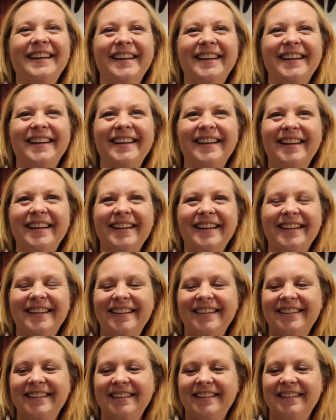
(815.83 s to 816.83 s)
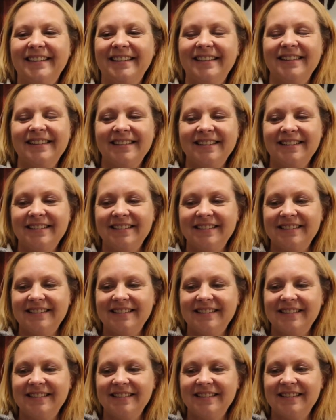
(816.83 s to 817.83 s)

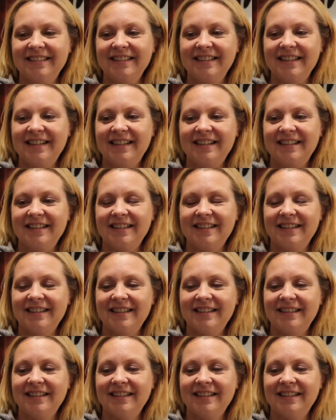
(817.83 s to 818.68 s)
The person shown says nothing.